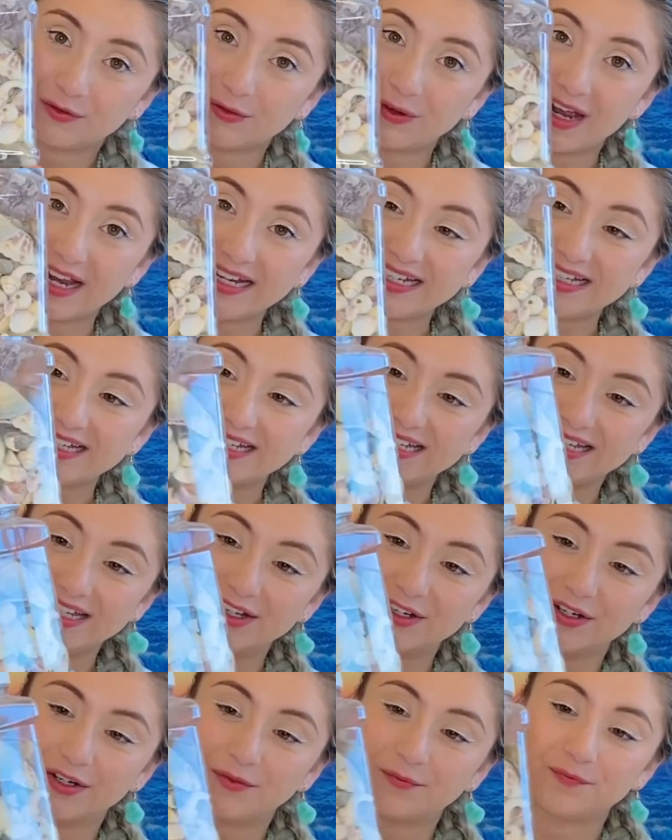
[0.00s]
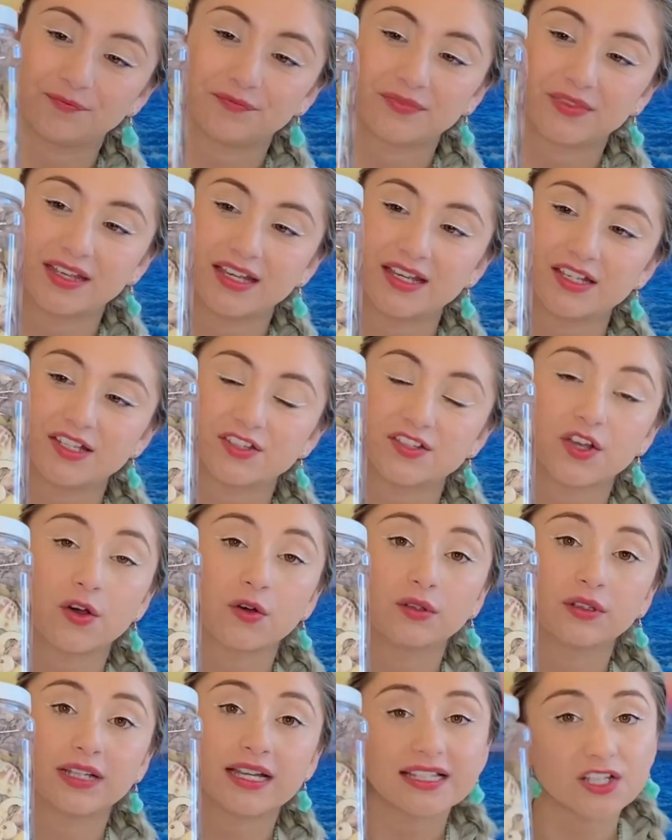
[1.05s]
right here.
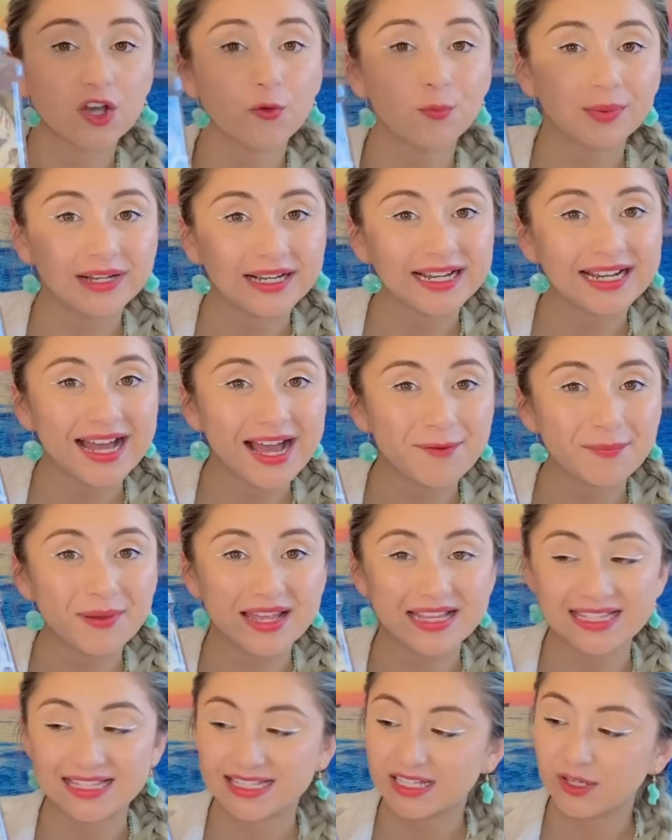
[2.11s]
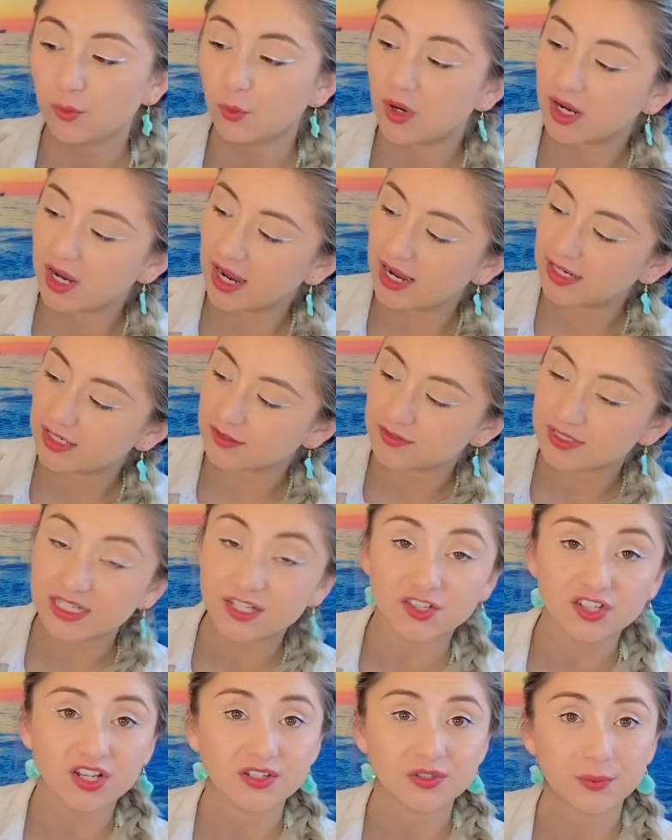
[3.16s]
So let's open it up and see what kind of
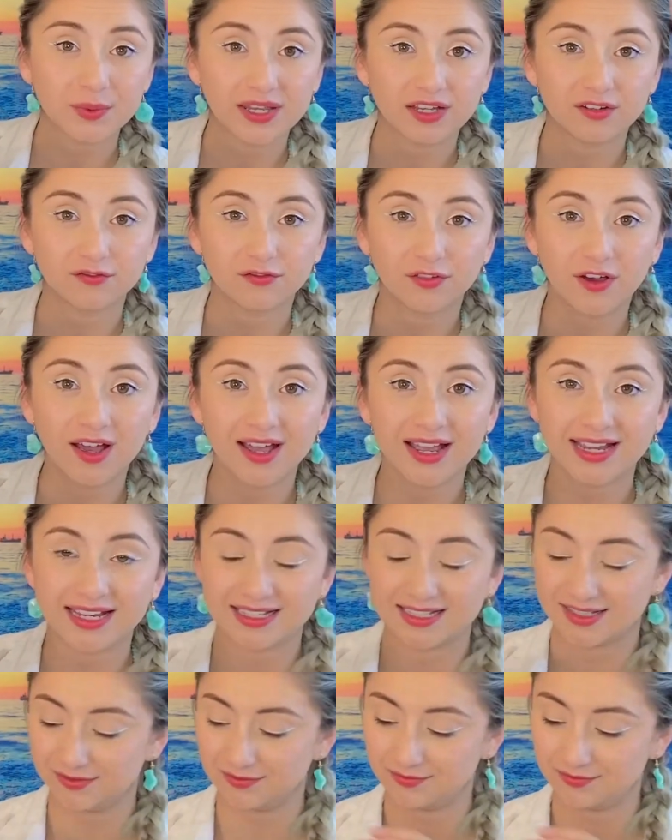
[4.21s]
seashells we can find.